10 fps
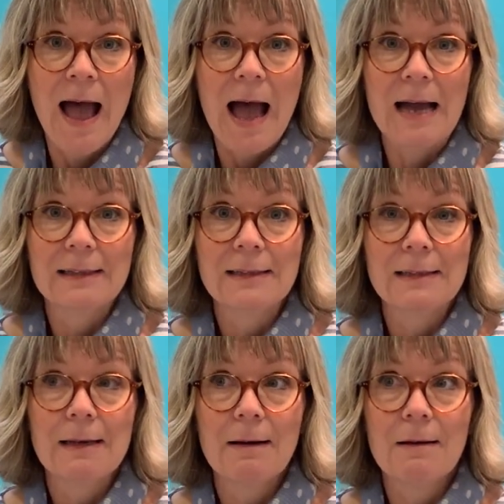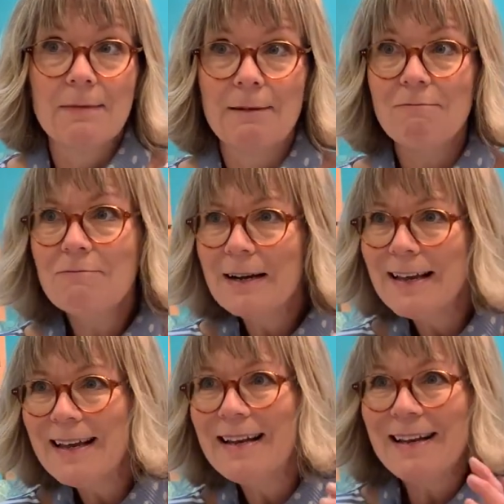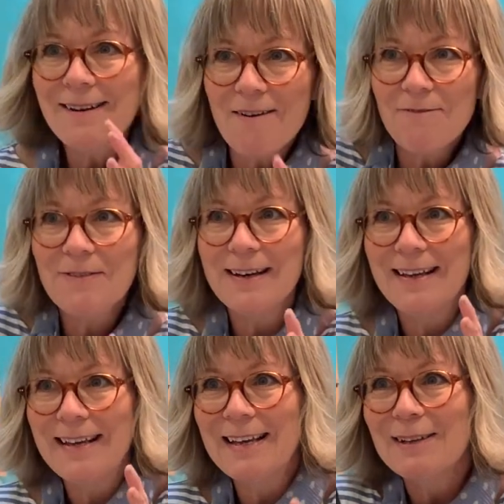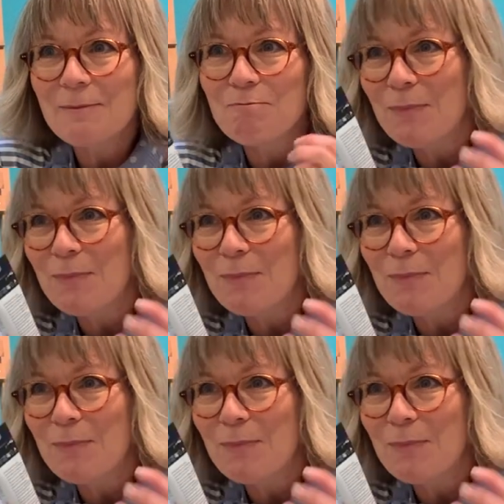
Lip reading: And they're really lovely,